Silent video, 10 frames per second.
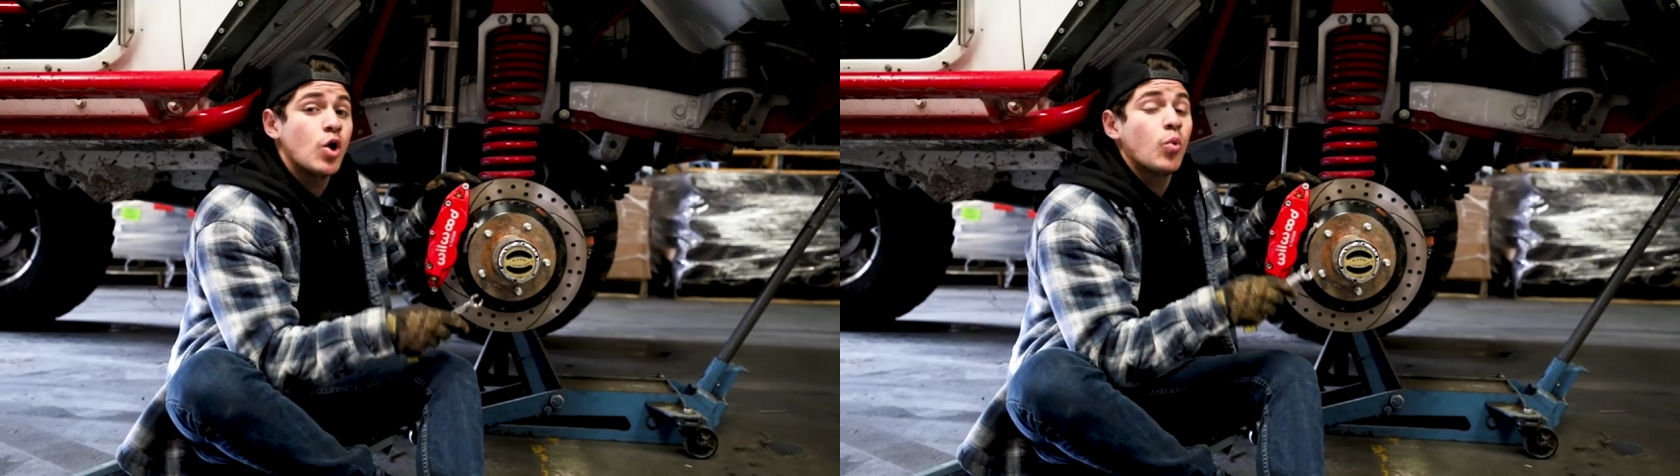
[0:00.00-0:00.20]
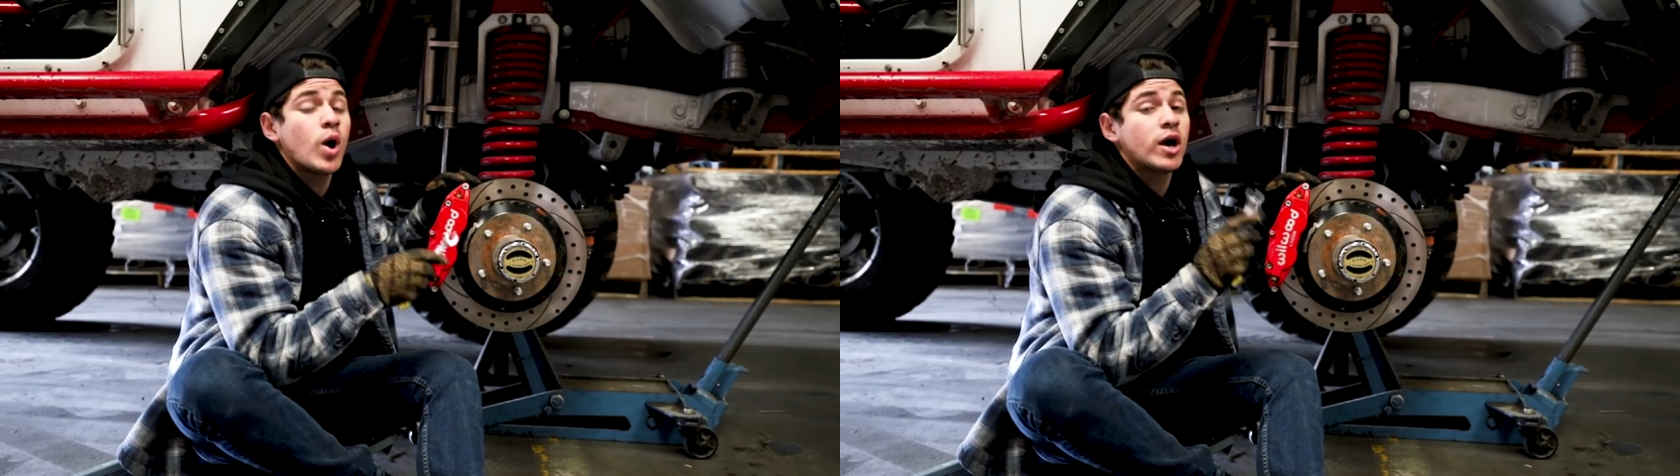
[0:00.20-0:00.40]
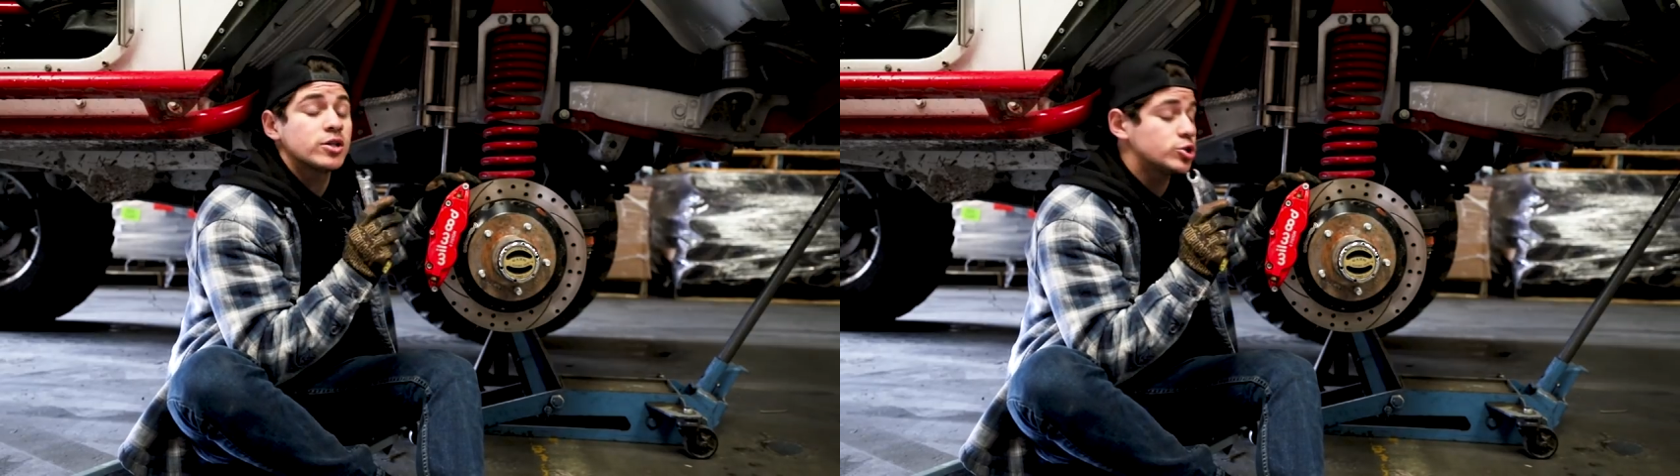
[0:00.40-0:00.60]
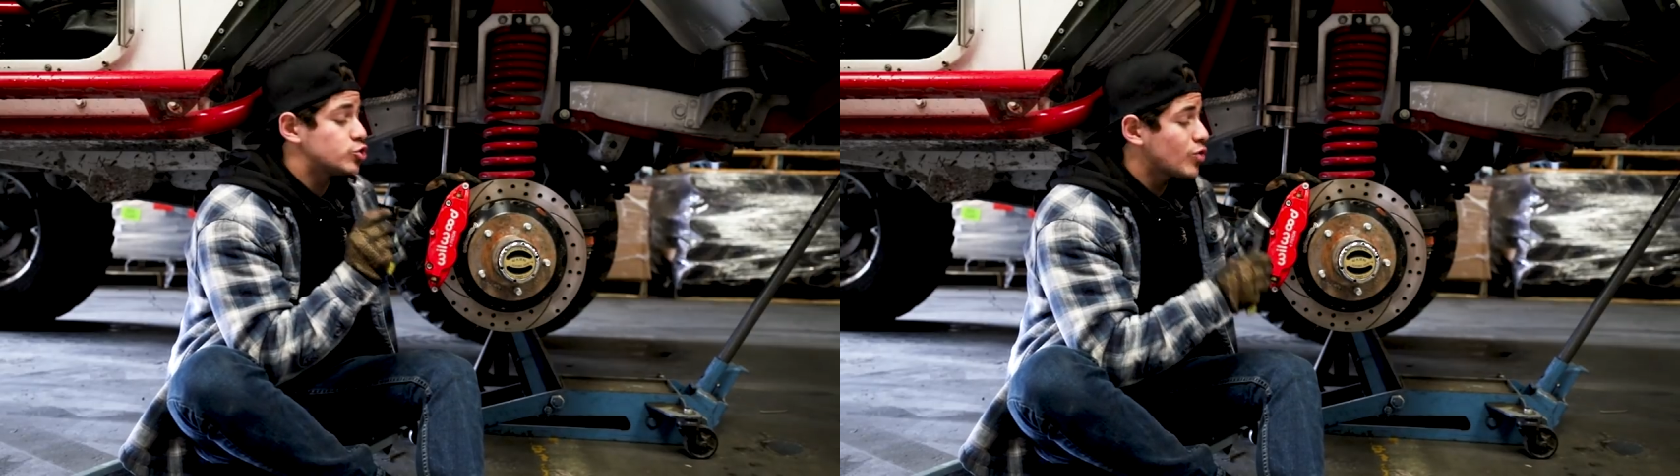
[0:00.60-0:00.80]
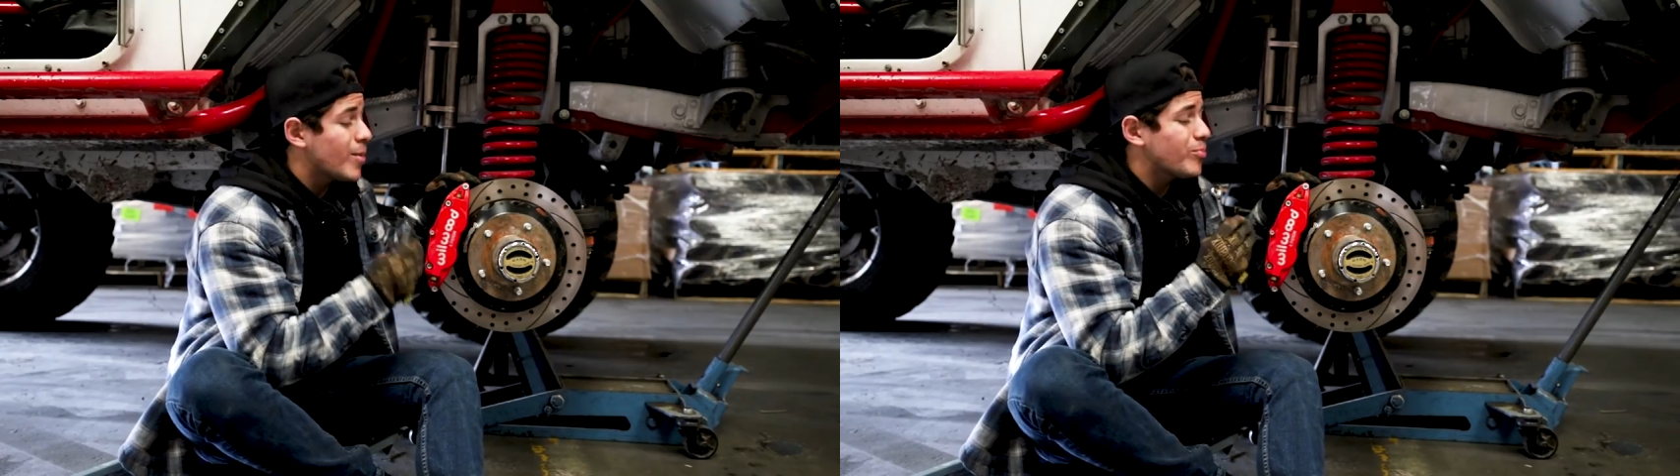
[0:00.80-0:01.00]
While
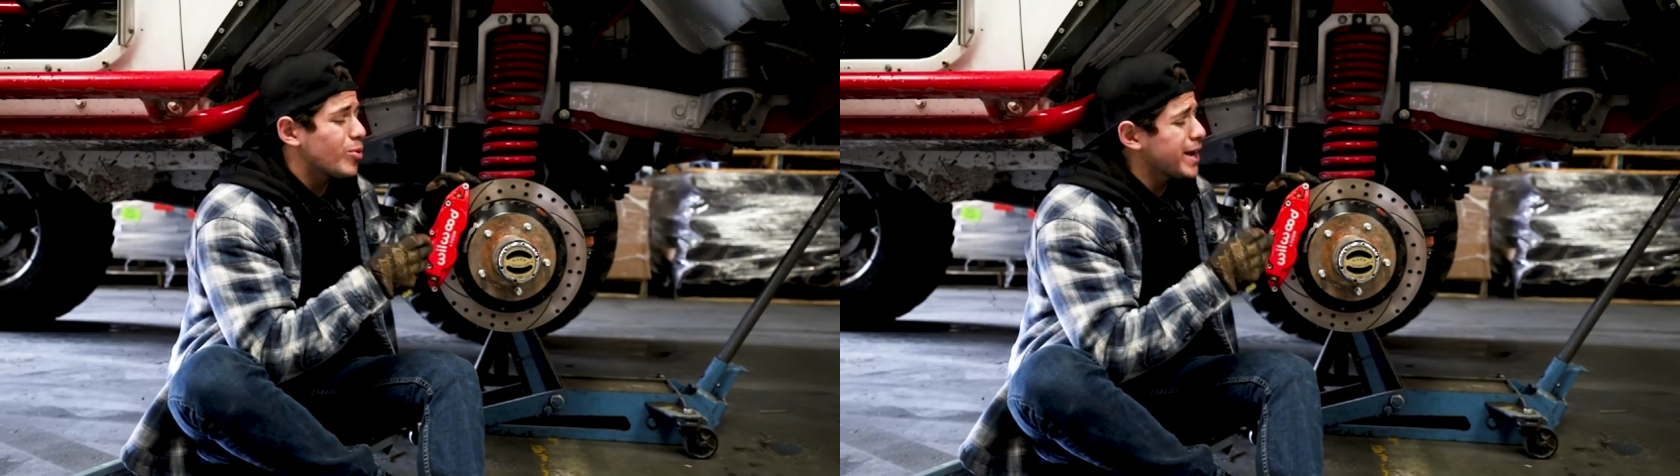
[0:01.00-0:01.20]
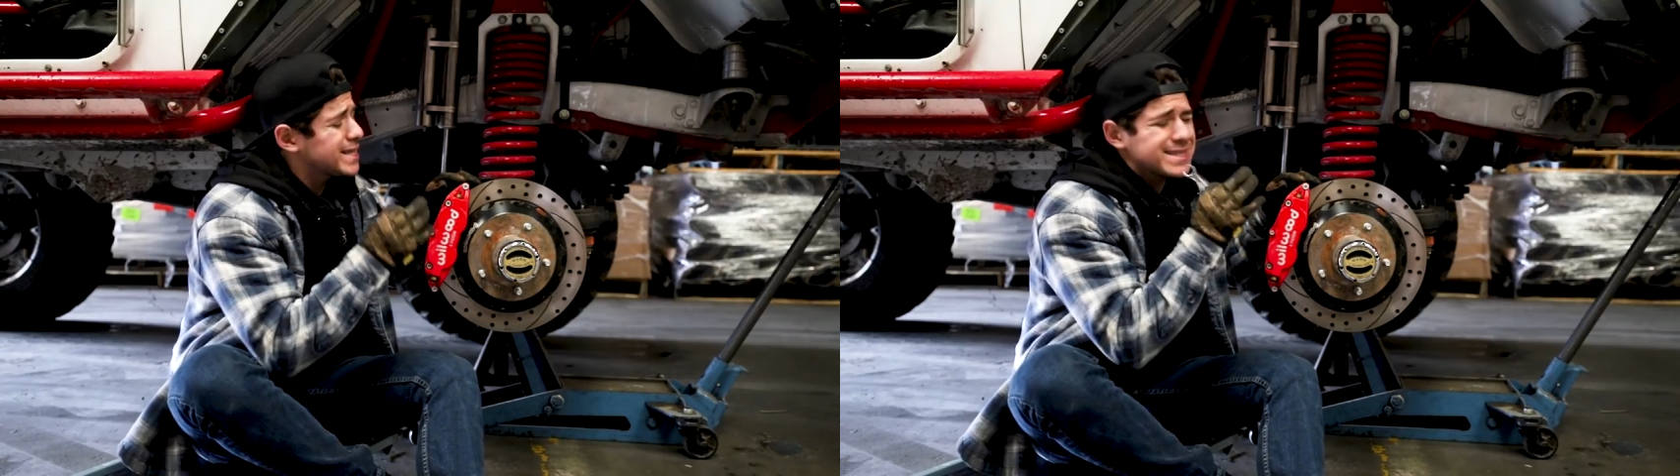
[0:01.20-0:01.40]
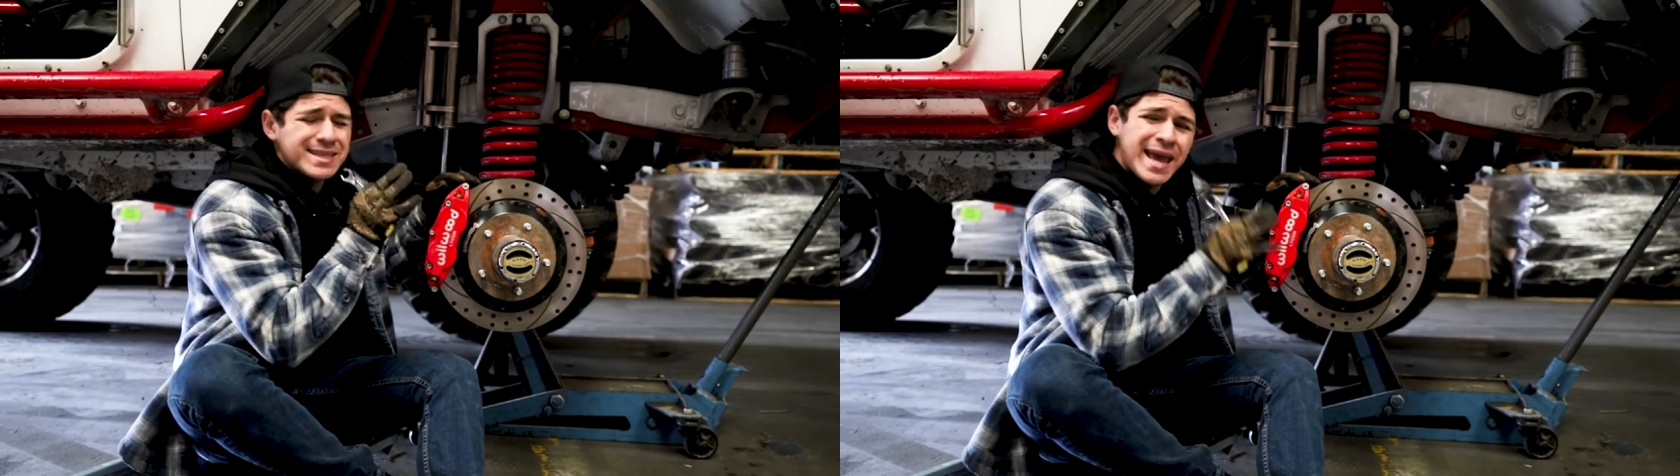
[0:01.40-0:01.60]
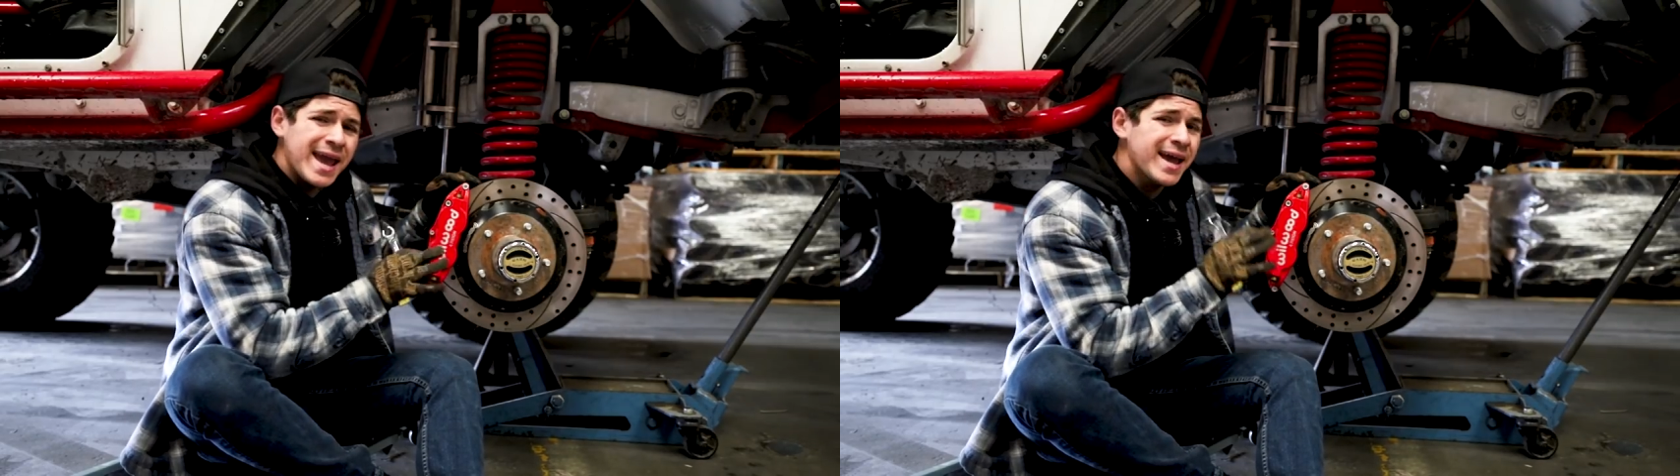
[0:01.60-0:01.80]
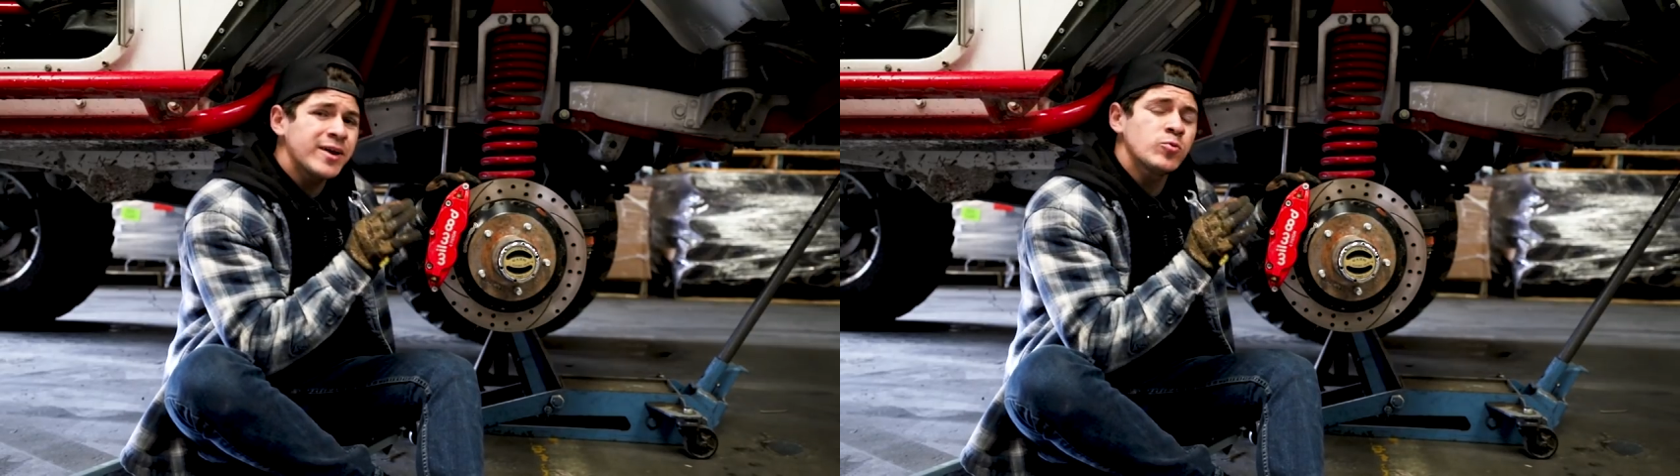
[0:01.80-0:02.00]
drum brakes
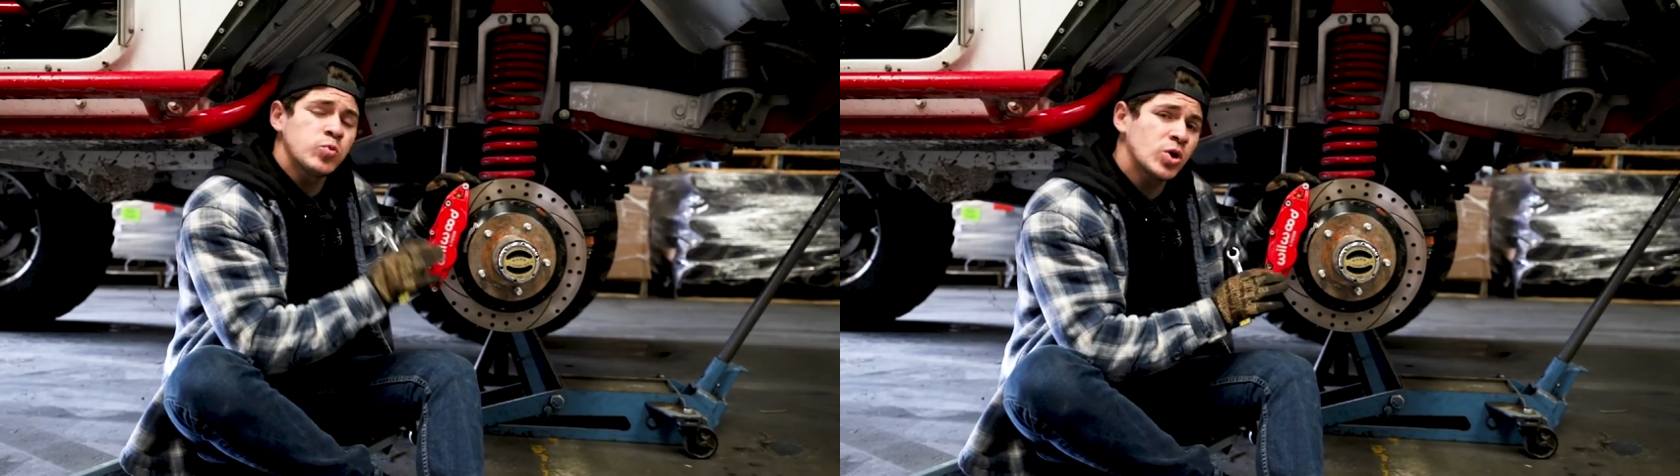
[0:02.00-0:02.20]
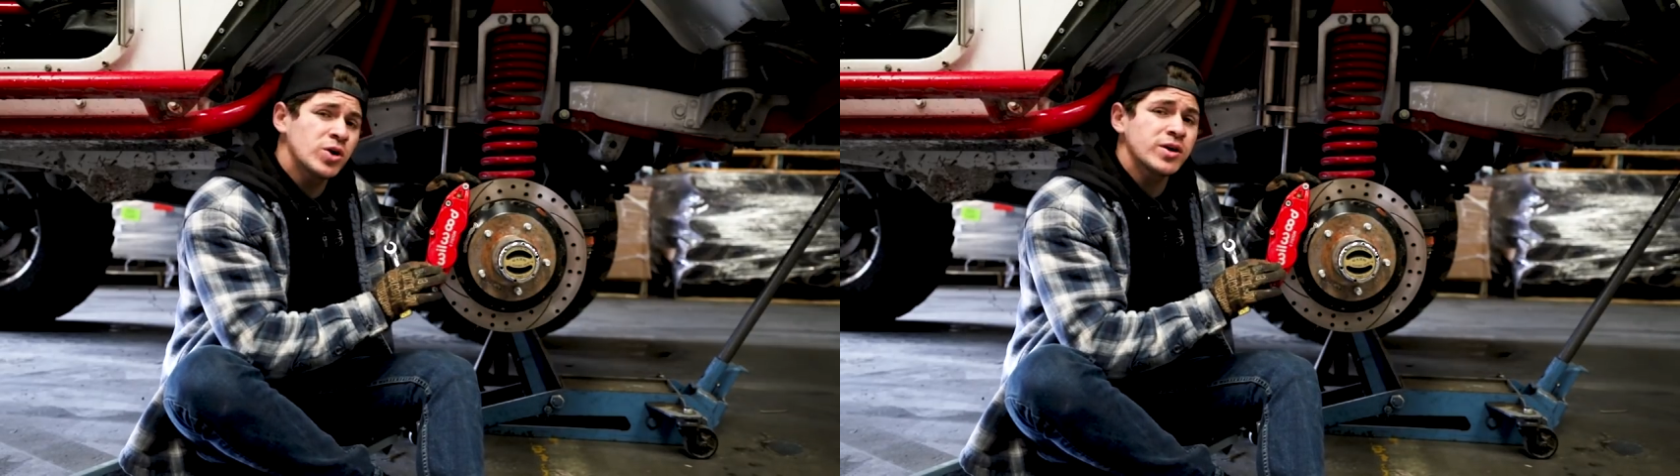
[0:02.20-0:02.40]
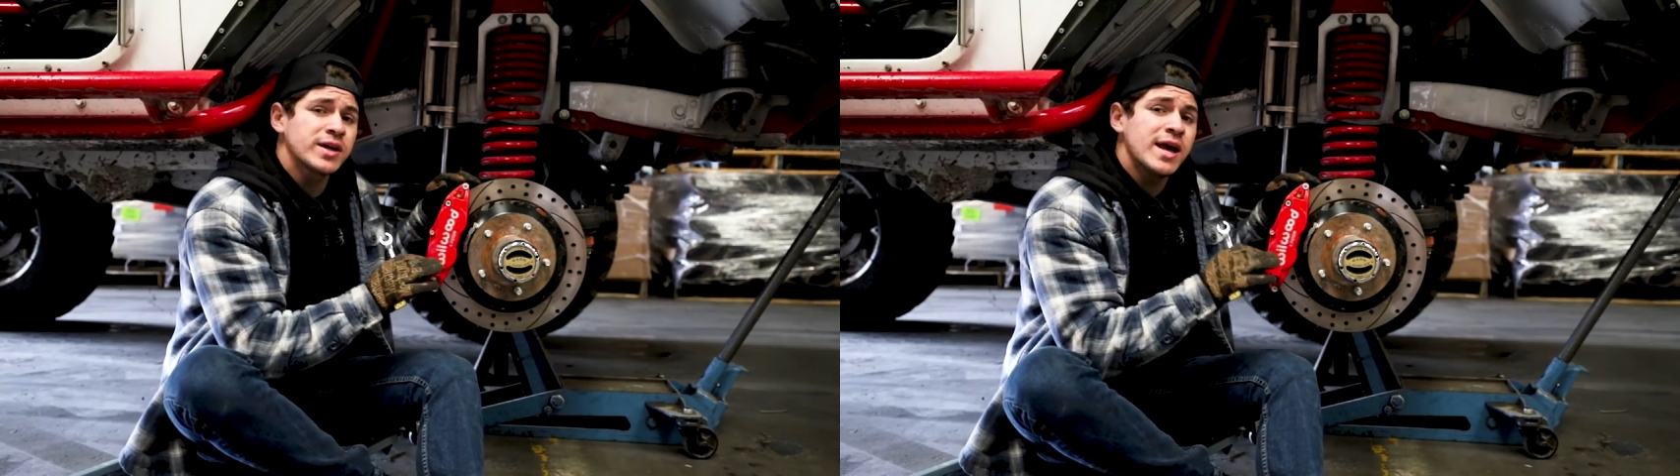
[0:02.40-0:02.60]
can work,